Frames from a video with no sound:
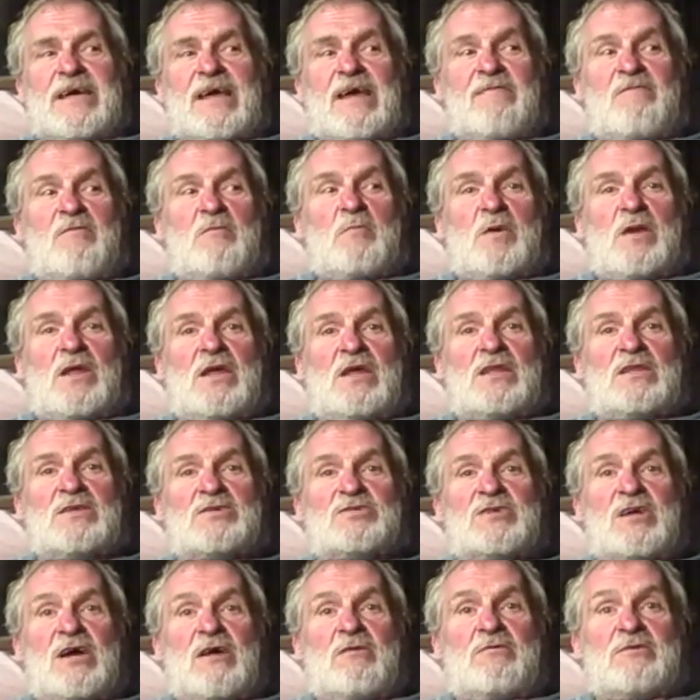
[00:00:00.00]
everybody hit the
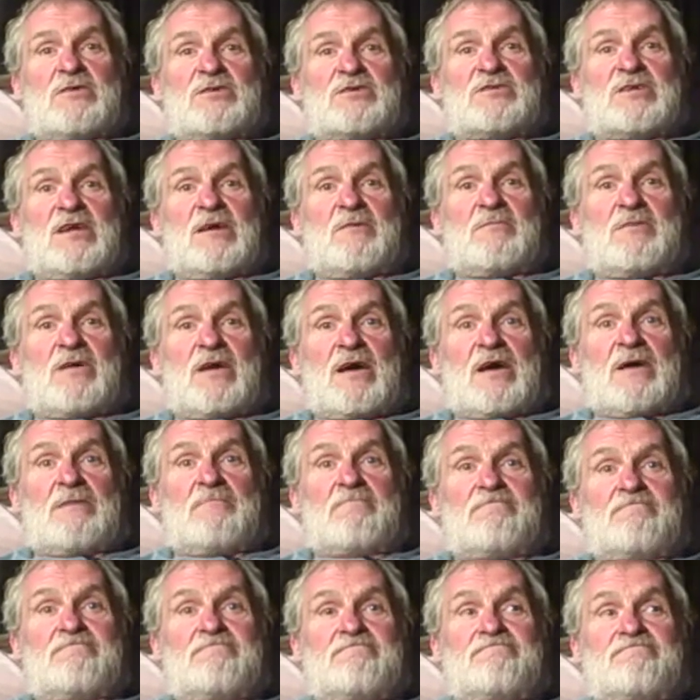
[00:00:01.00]
shower at the same time
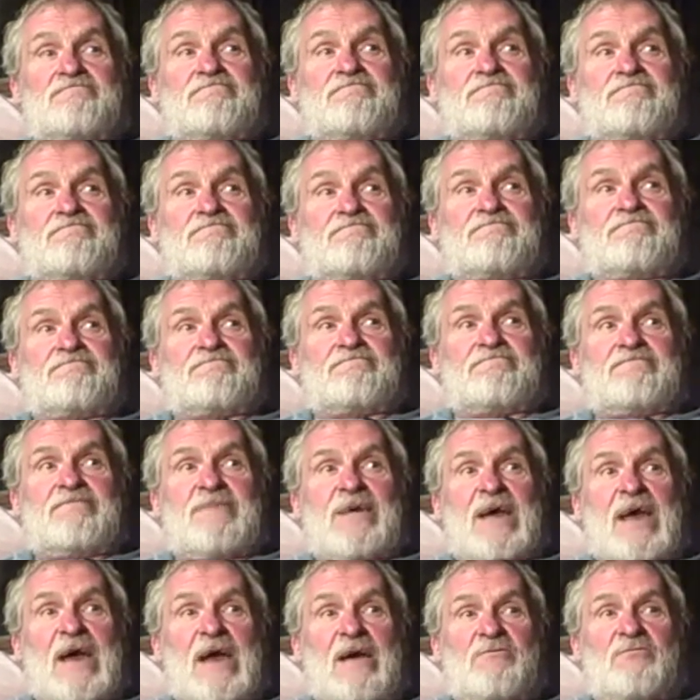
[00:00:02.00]

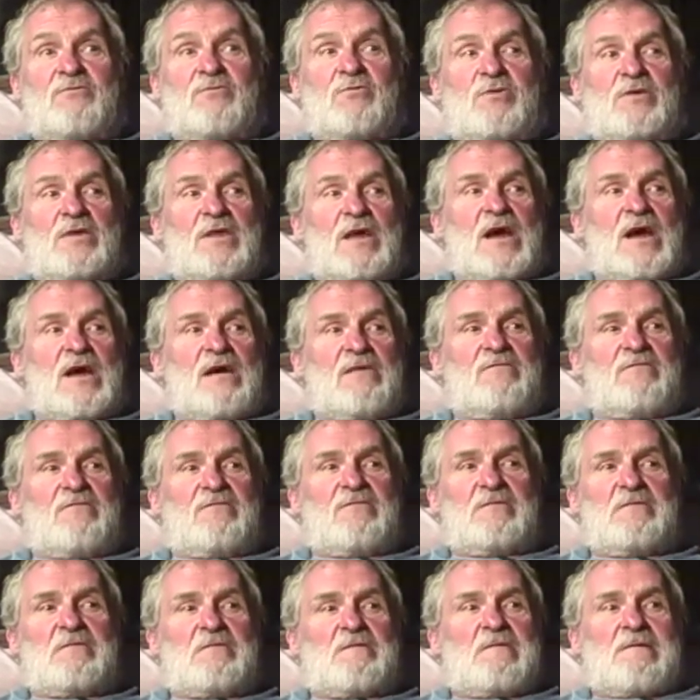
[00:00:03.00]
after a dive.
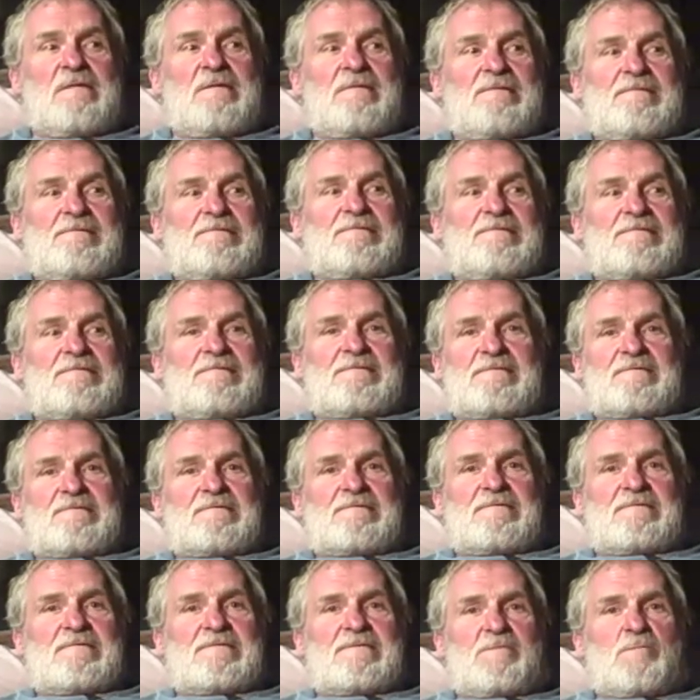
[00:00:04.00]

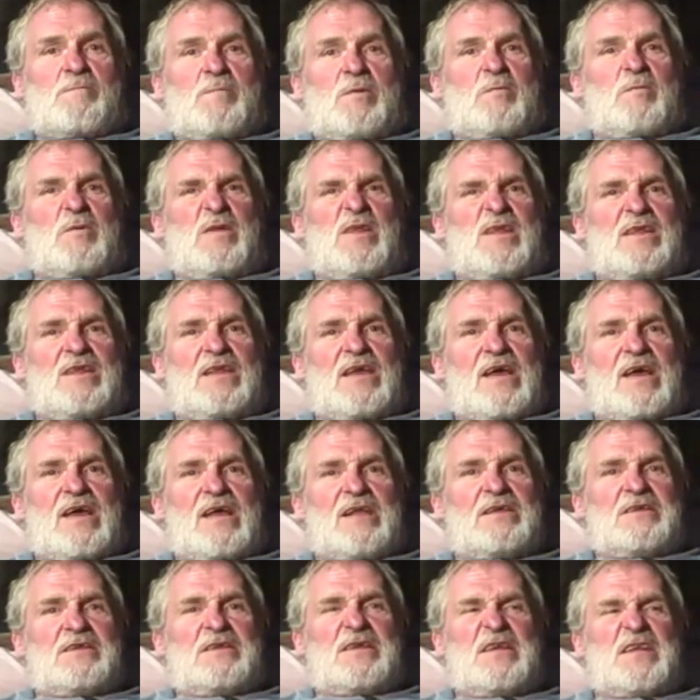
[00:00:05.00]
people at the
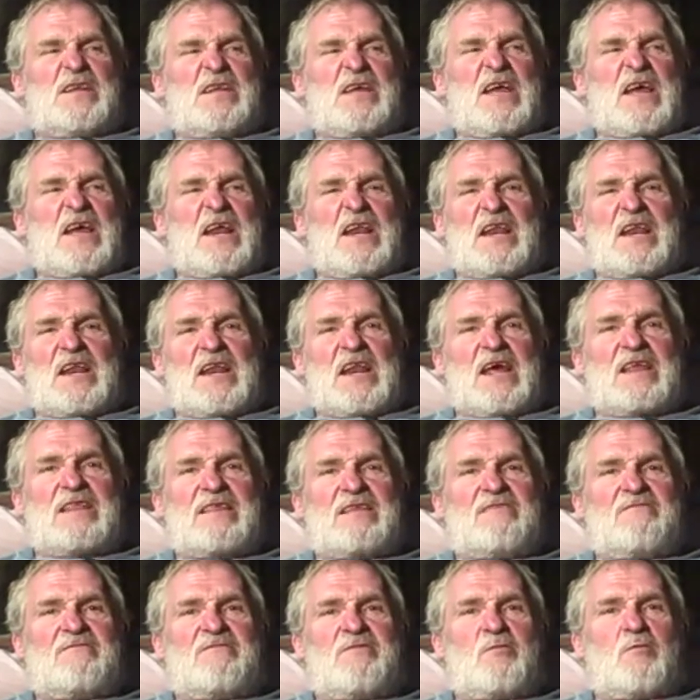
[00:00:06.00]
end didn't get
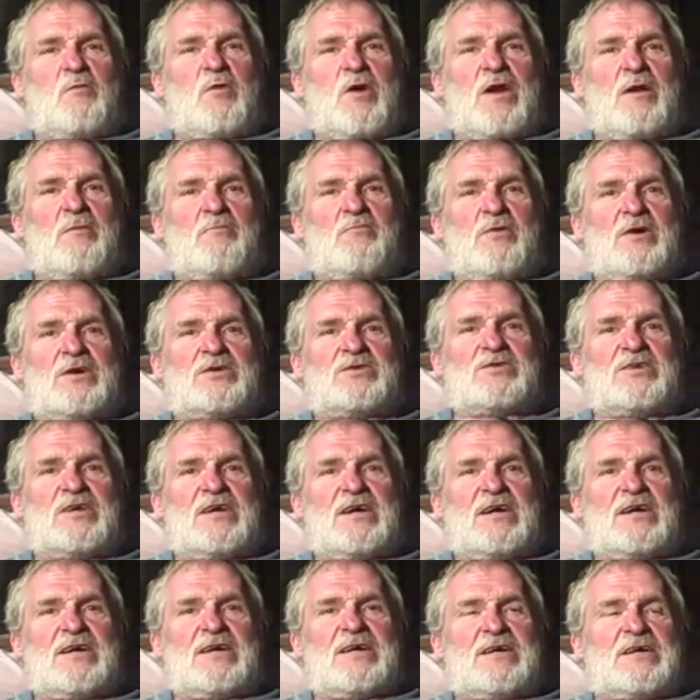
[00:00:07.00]
nothing for water
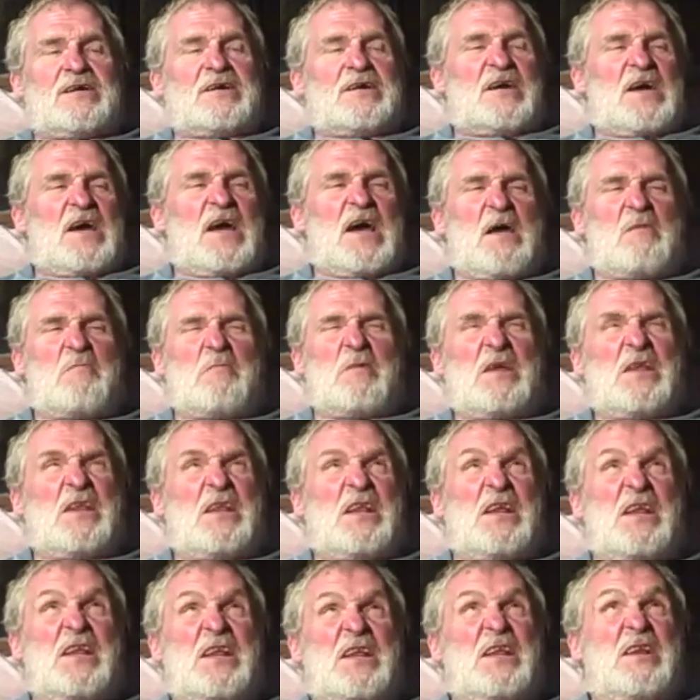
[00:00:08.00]
pressure. I mean,
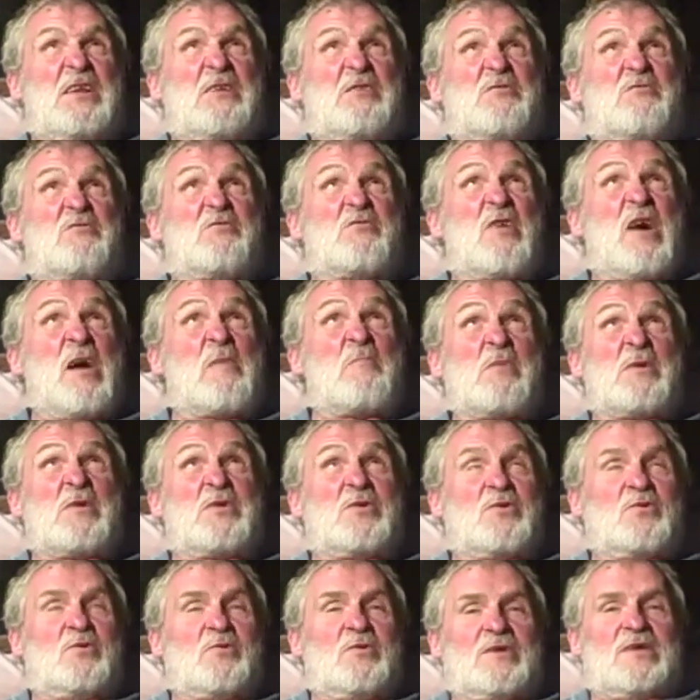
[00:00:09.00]
a little drop or
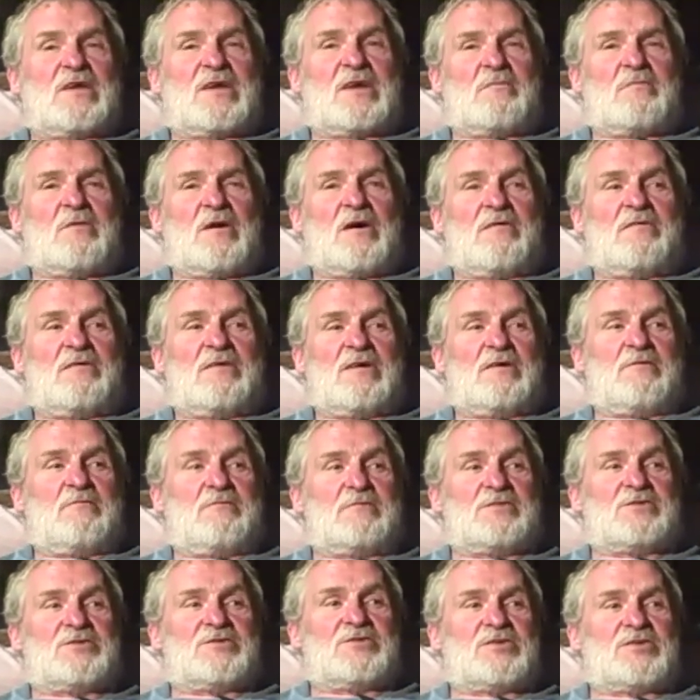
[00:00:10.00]
two would come out. It
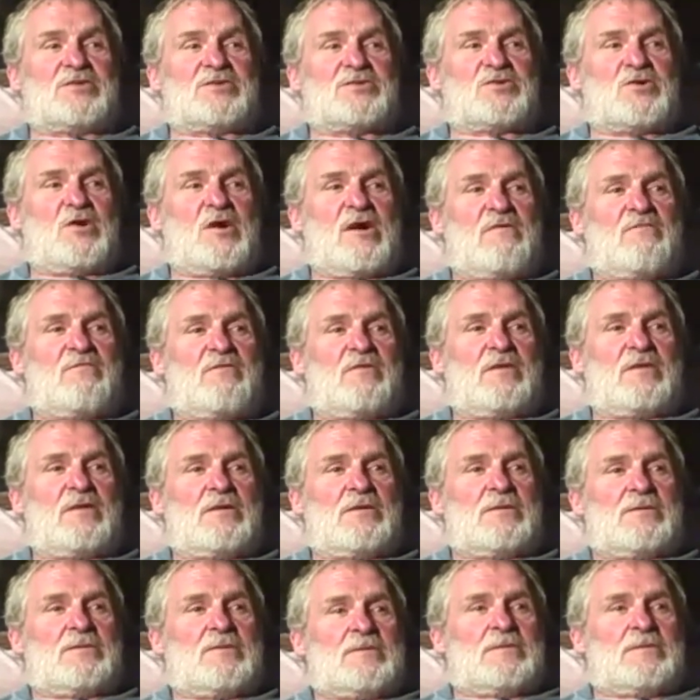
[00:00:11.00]
was just awful. But